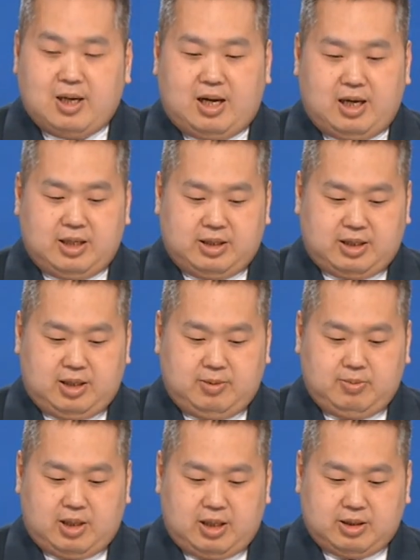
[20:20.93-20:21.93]
And
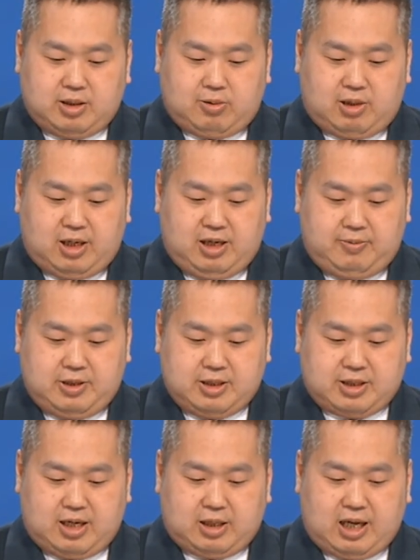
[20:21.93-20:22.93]
then, and then what happens
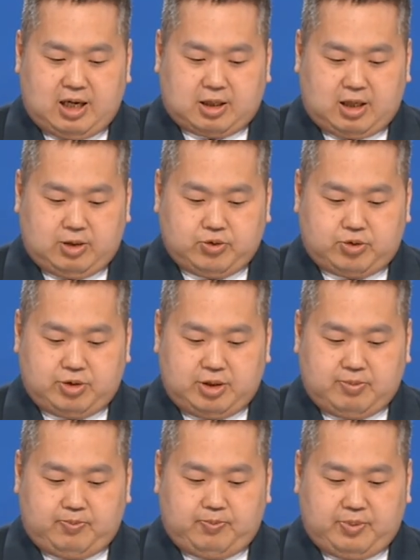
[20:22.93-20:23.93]
is a lot of country,
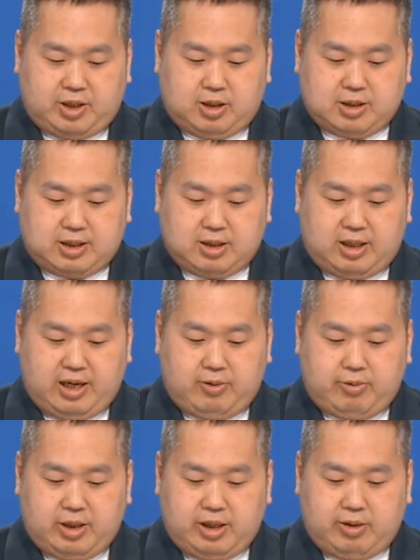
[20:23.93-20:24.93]
because they
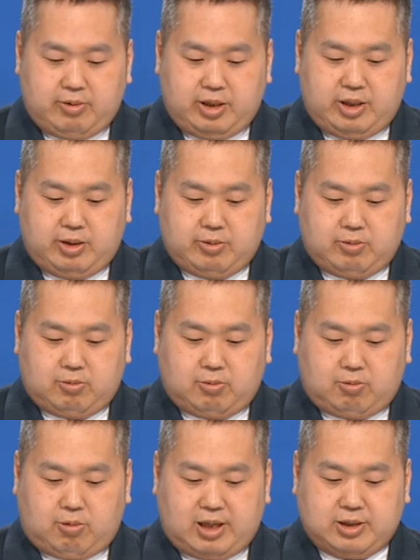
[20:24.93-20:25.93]
really, really
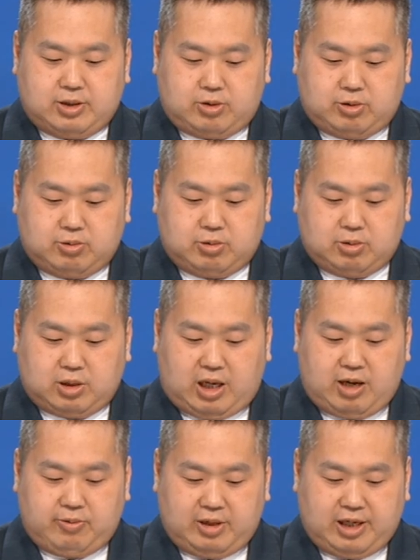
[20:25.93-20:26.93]
wants to
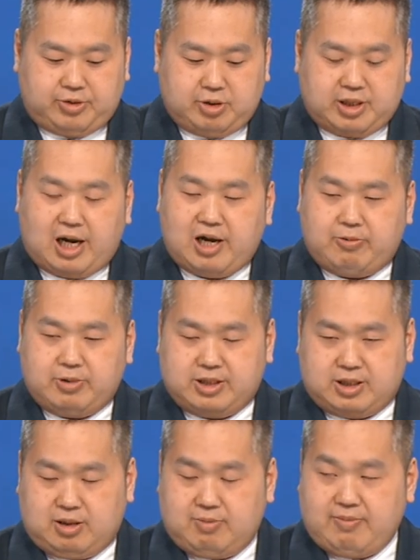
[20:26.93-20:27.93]
have relation tie with
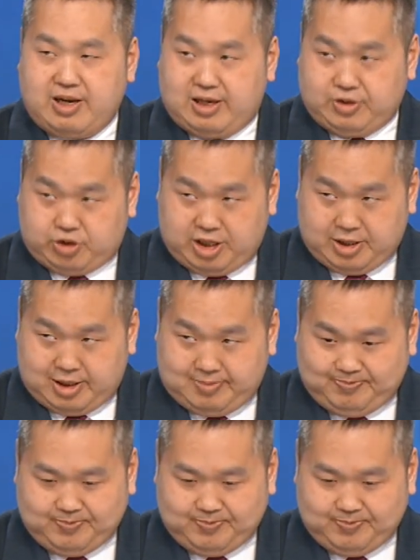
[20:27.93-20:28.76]
uh, mainland China.